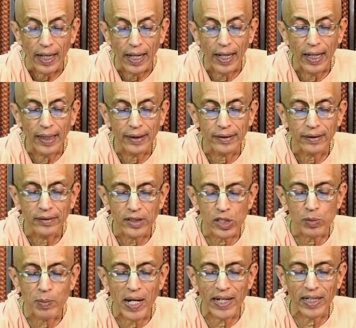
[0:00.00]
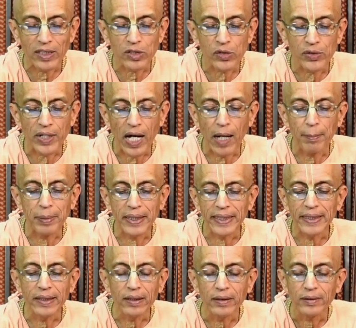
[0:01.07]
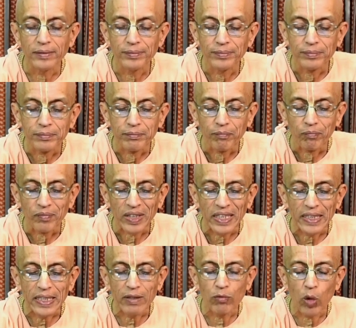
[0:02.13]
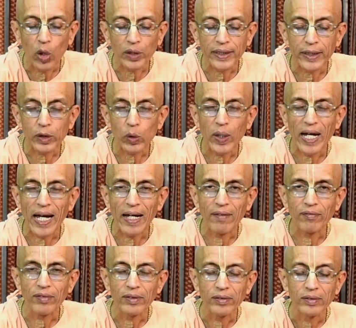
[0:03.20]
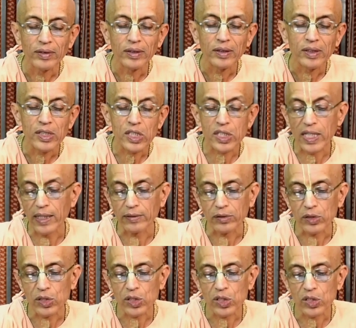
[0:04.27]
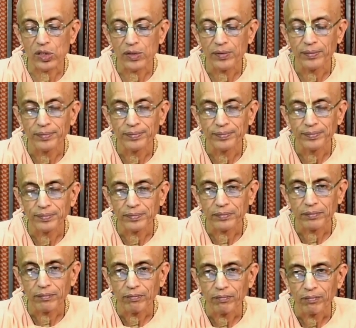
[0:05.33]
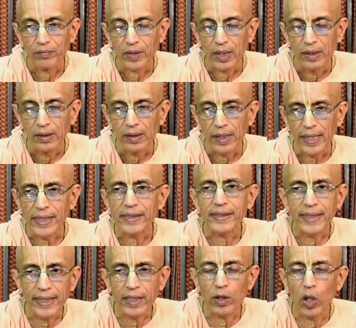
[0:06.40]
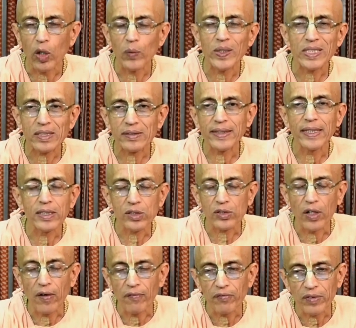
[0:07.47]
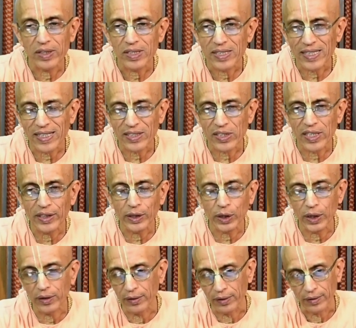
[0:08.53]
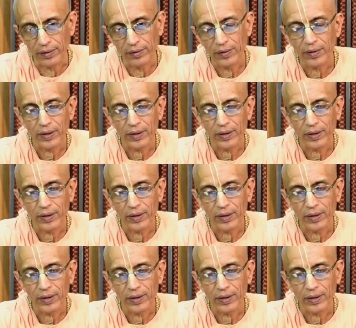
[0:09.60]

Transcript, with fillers: And this Maharaj Nabhi, he wanted to have sons. A king always thinks of succession,